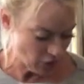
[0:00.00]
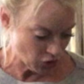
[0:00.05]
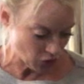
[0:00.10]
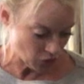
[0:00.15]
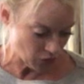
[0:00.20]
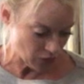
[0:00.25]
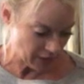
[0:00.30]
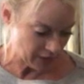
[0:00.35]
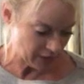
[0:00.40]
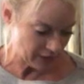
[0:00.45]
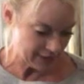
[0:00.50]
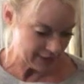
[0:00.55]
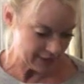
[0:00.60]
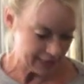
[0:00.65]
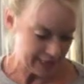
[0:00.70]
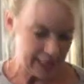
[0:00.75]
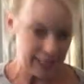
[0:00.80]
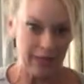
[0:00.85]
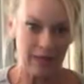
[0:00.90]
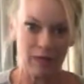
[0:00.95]
shorts
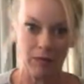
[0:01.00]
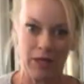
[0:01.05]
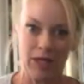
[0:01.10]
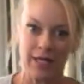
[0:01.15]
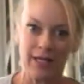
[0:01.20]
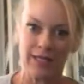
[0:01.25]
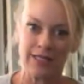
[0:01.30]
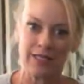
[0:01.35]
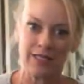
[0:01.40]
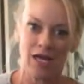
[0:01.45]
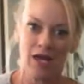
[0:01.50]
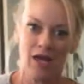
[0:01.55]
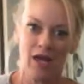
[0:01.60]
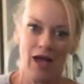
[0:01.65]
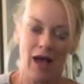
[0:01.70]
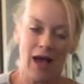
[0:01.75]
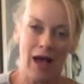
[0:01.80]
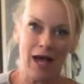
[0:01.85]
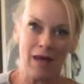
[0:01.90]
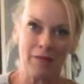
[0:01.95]
length because
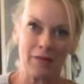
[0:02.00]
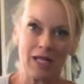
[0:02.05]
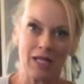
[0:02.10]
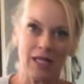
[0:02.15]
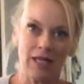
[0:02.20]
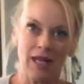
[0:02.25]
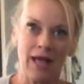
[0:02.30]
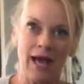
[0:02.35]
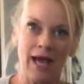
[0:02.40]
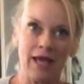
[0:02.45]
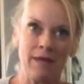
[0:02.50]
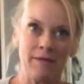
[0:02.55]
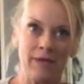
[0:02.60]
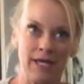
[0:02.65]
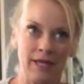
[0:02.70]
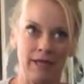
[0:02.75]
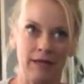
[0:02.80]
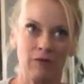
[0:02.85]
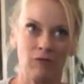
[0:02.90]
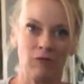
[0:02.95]
I'm
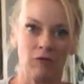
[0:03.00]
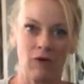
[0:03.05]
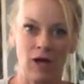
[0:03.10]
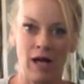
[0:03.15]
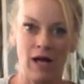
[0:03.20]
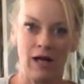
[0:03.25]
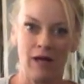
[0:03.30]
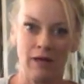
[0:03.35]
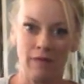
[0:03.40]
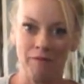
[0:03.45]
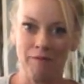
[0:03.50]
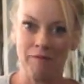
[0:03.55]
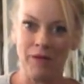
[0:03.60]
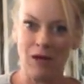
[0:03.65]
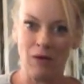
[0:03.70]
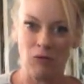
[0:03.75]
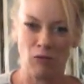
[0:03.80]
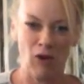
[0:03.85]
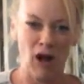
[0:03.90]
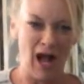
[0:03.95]
climbing
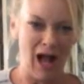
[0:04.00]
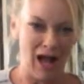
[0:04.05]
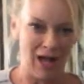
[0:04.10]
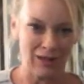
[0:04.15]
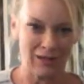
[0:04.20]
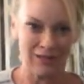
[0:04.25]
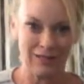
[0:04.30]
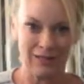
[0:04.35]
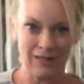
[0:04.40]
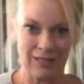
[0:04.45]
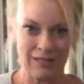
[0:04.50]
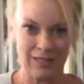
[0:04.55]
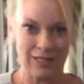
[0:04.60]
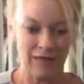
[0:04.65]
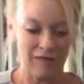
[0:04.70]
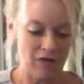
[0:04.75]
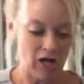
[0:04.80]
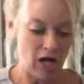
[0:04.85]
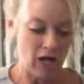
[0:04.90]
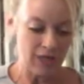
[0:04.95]
rocks and
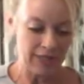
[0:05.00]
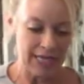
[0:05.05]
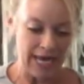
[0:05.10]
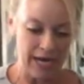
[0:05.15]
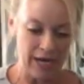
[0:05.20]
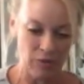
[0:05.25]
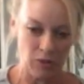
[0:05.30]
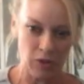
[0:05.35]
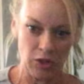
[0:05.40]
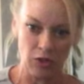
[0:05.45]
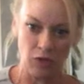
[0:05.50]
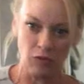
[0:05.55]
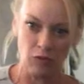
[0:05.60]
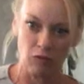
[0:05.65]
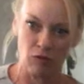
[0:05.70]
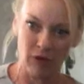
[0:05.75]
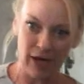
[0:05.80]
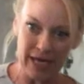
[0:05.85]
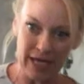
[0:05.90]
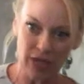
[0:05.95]
stuff all day, and when you
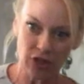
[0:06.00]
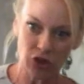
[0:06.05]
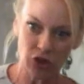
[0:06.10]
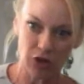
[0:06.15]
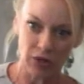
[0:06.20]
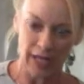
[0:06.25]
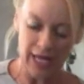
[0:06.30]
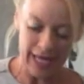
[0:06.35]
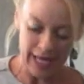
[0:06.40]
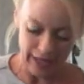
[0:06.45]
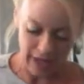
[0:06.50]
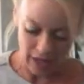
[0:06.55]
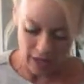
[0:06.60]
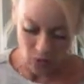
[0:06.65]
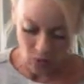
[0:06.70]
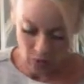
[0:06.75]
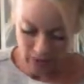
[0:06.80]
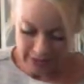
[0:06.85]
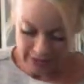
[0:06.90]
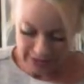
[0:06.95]
raise your leg, I
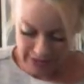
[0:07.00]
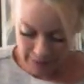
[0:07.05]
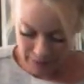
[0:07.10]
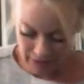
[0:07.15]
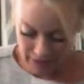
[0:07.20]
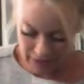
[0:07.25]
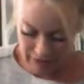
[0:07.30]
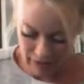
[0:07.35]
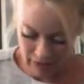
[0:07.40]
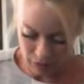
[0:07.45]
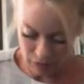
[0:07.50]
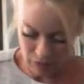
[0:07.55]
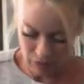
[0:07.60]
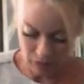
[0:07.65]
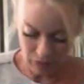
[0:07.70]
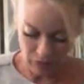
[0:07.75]
don't want something that